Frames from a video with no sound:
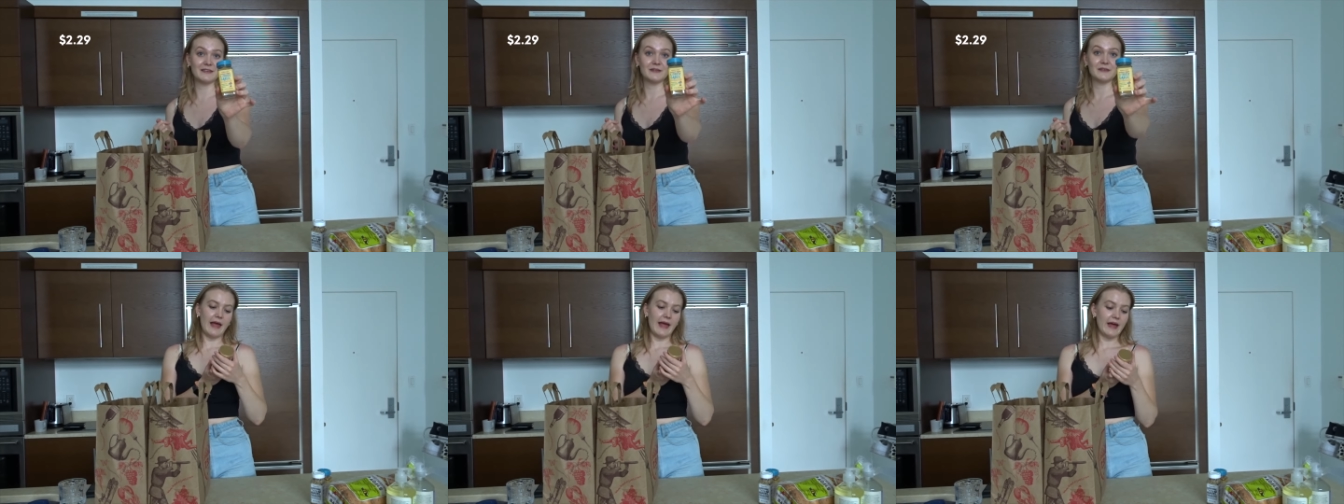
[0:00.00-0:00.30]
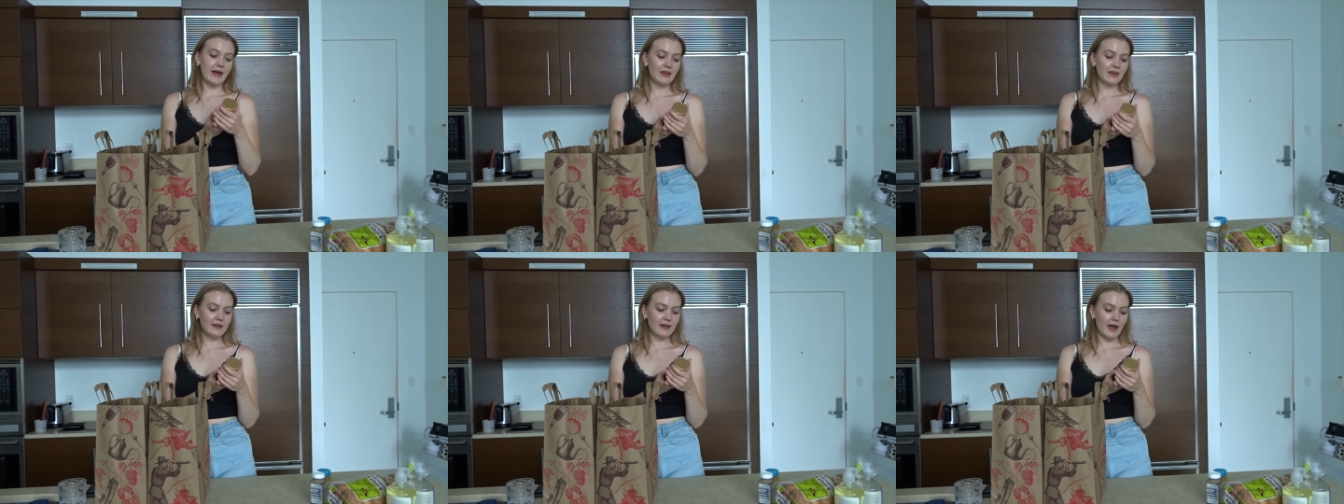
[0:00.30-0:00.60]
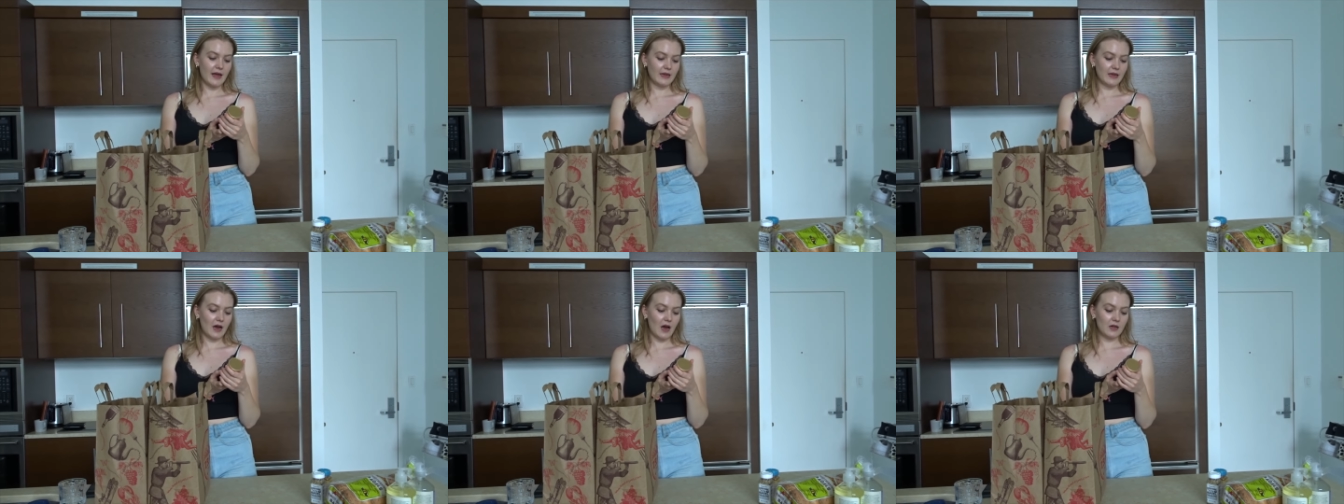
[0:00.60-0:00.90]
And
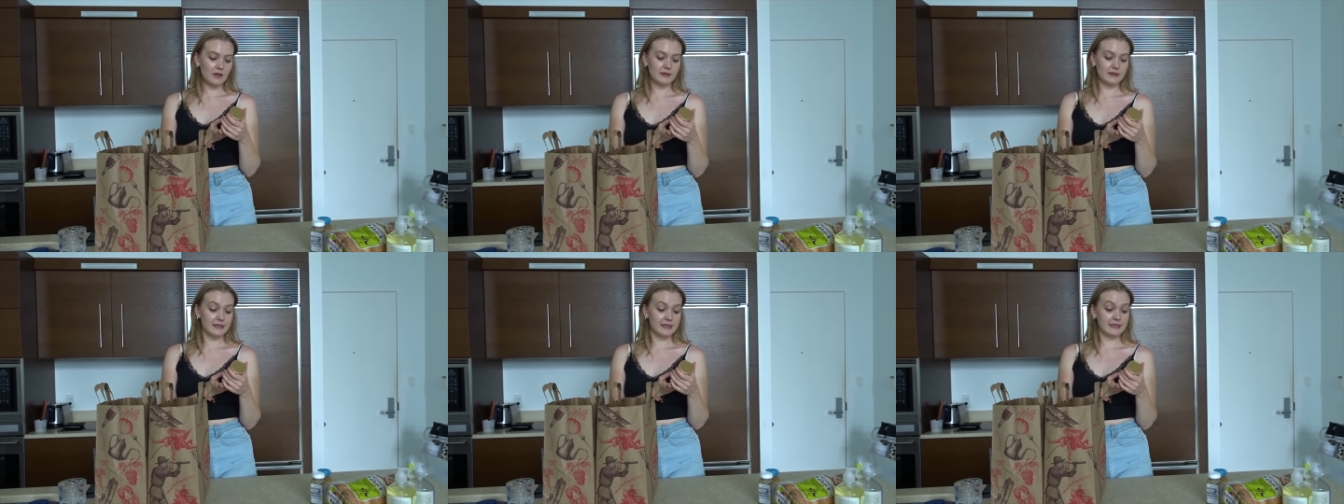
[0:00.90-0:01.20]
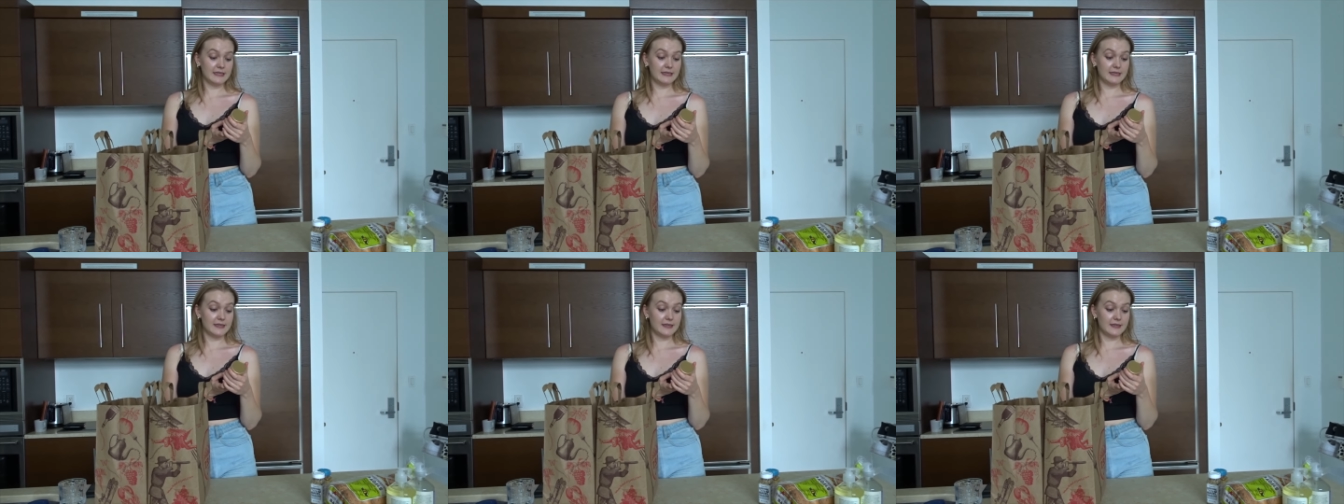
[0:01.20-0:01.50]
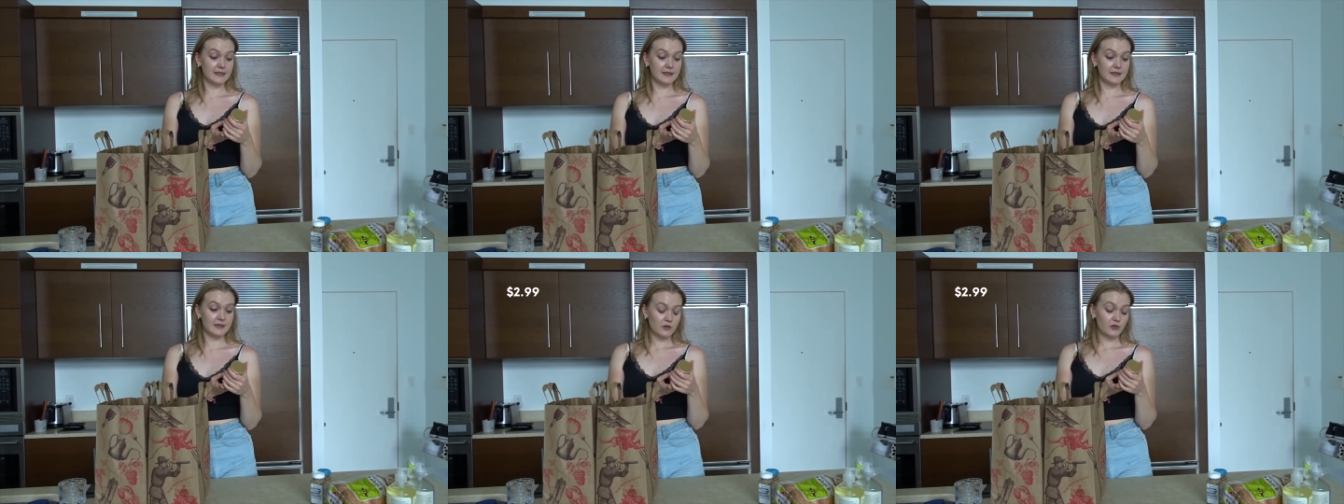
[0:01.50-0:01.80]
I got
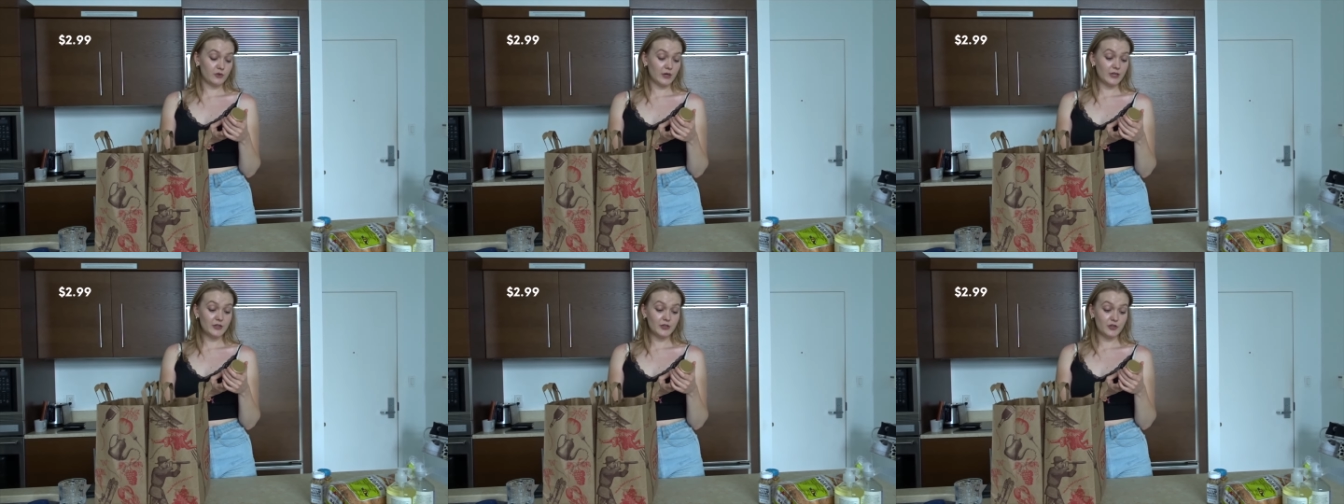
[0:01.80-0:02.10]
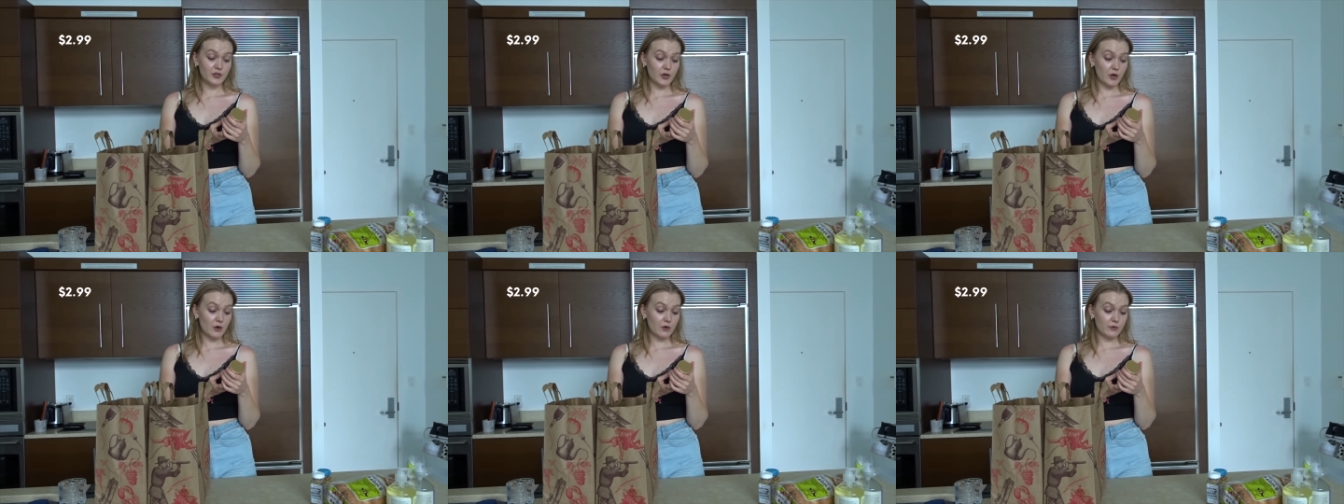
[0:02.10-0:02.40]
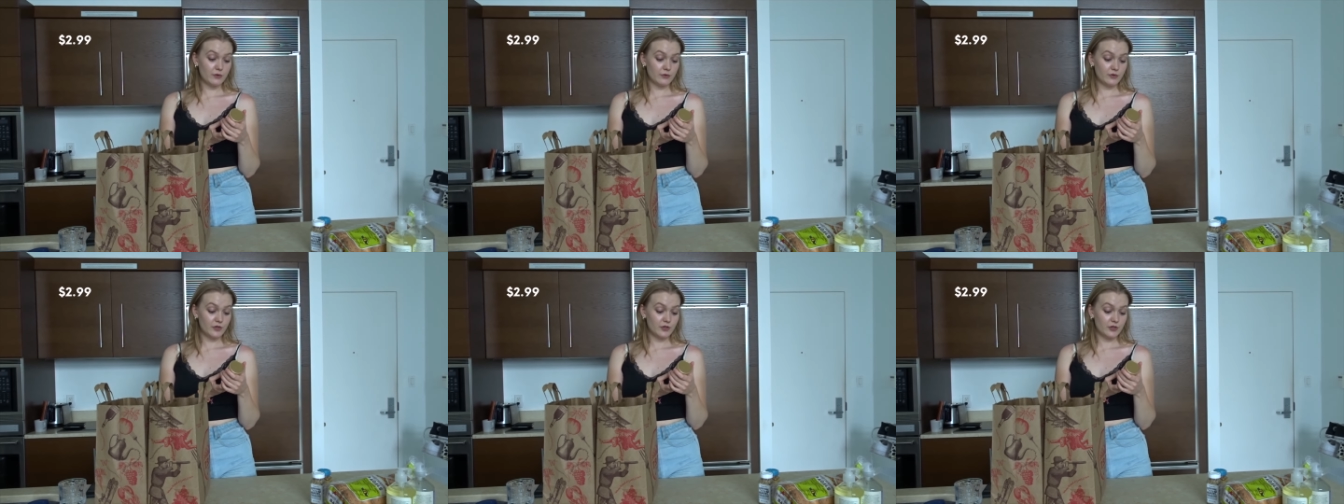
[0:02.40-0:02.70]
this Trader
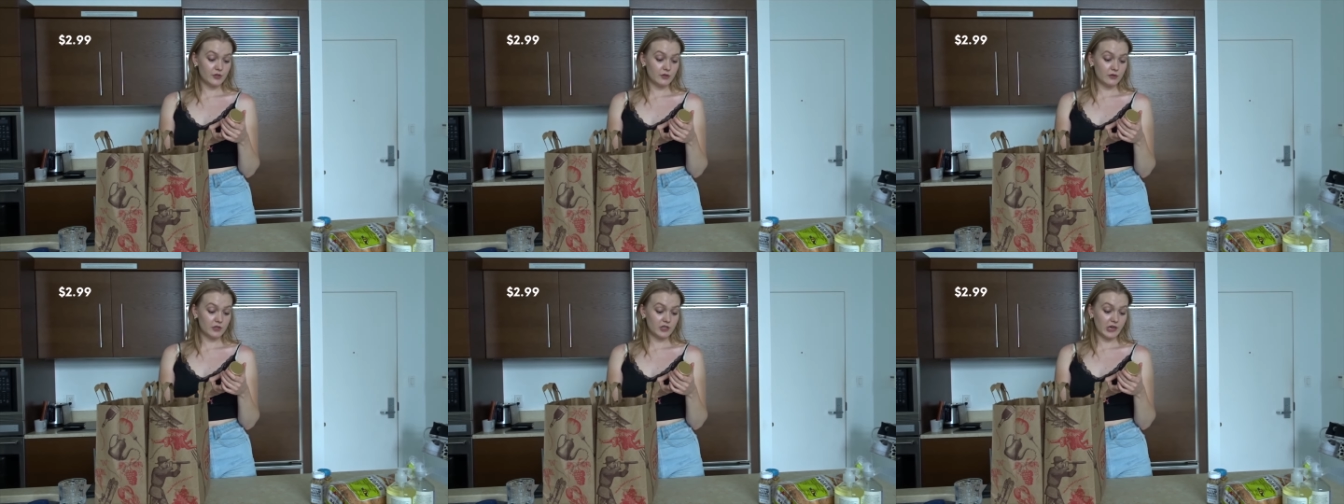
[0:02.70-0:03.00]
Joe's